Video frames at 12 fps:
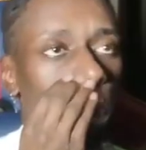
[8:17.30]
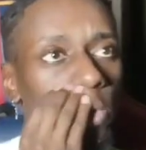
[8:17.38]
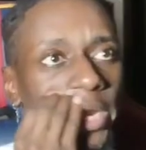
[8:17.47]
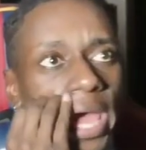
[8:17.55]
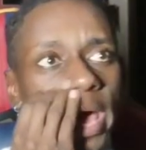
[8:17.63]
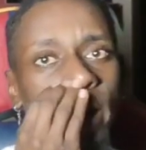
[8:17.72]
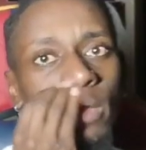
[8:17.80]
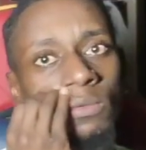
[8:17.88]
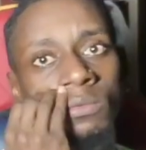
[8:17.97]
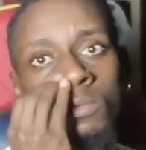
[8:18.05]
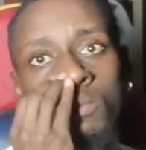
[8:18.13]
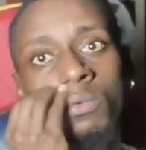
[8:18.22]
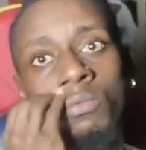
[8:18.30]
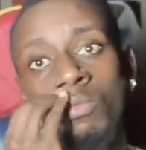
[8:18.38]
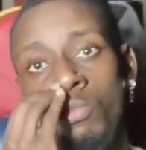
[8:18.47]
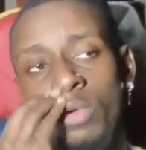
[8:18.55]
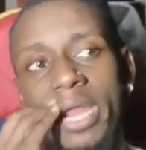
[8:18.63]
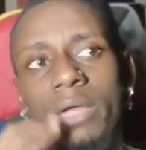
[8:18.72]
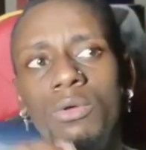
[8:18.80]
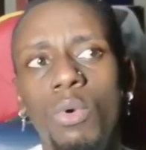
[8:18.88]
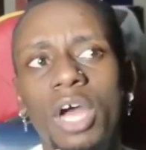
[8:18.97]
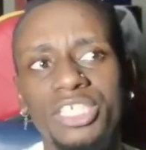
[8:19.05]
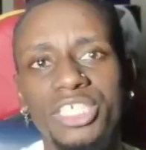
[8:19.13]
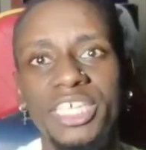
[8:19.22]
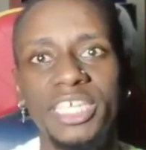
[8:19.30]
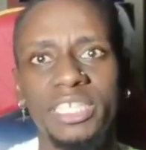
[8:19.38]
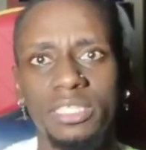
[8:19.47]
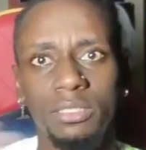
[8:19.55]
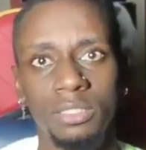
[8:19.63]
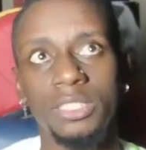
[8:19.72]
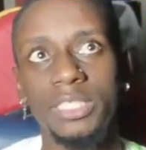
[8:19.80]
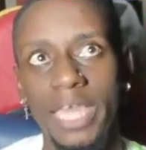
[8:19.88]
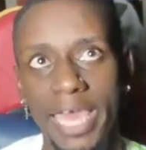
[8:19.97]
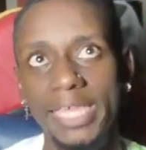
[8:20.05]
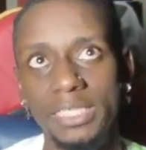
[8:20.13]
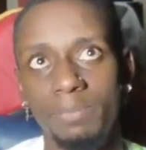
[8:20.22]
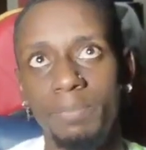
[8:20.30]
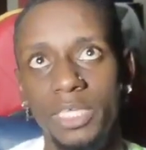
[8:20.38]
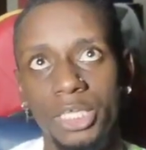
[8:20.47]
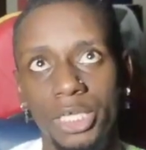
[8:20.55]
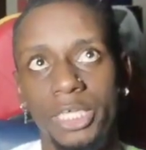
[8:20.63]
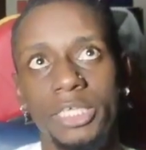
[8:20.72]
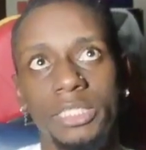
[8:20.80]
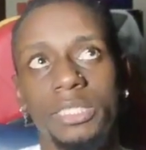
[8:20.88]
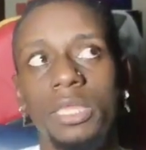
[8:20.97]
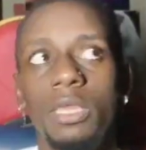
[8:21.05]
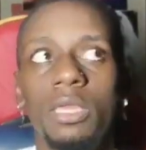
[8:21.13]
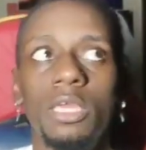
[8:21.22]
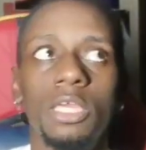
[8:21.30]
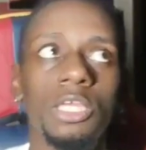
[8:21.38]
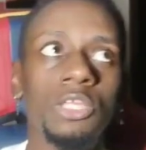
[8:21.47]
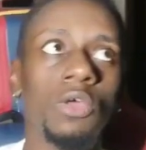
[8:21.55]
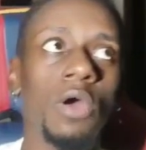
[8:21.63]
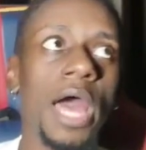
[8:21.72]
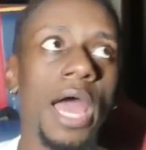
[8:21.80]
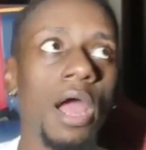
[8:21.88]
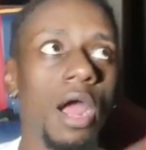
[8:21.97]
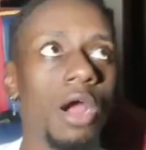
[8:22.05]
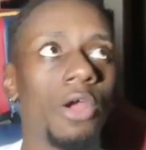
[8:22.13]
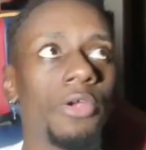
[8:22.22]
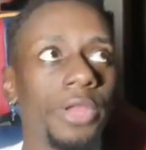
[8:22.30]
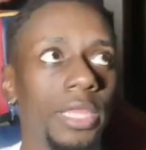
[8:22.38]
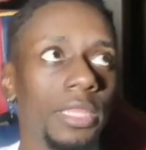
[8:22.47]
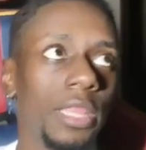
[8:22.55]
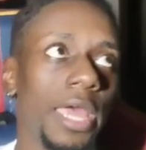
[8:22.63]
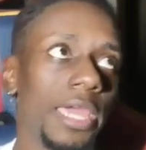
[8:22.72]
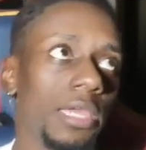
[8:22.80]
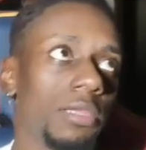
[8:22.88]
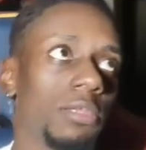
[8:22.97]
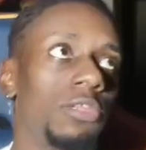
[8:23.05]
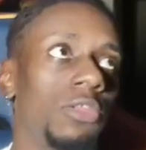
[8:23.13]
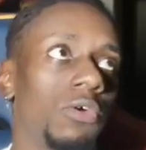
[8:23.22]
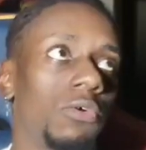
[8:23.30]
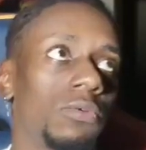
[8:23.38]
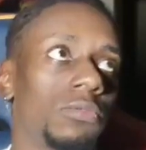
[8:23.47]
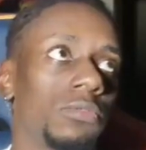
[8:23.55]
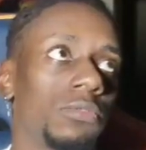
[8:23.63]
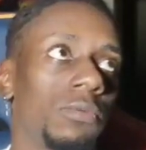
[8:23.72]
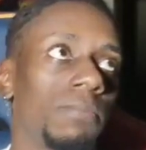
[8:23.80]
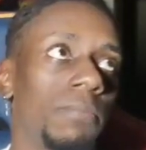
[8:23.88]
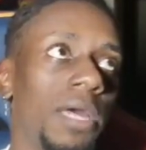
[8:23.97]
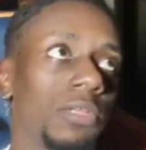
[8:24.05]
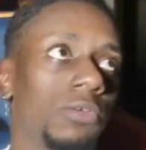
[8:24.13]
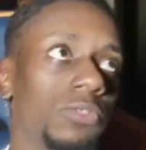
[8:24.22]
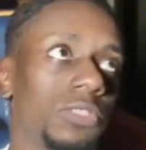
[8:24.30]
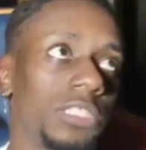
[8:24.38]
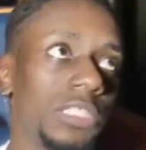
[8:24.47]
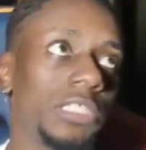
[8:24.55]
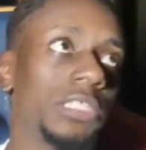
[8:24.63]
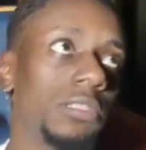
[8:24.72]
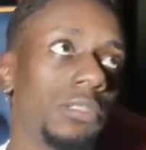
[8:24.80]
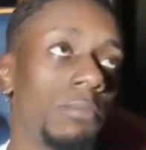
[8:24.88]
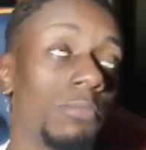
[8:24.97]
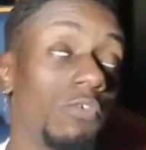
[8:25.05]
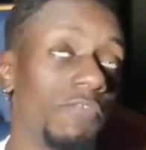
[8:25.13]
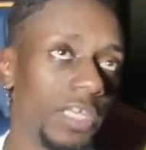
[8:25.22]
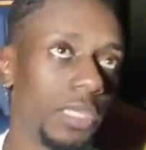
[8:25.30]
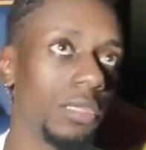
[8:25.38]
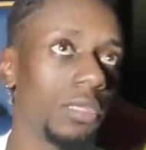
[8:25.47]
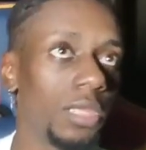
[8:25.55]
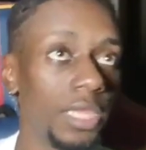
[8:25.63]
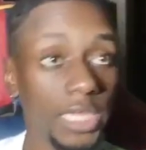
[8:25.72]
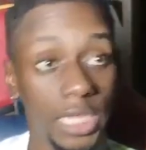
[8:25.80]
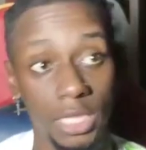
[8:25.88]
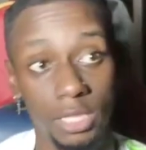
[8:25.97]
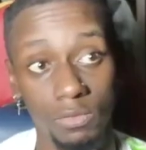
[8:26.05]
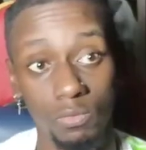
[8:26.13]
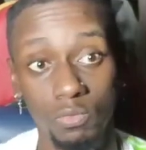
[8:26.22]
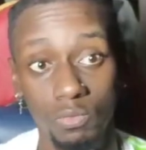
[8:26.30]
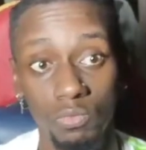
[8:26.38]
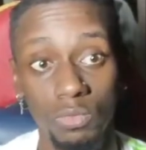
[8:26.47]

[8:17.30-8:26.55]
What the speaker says: Would I go watch it again? Yes, because. You know, I already, like, you know, about to go see the movie again,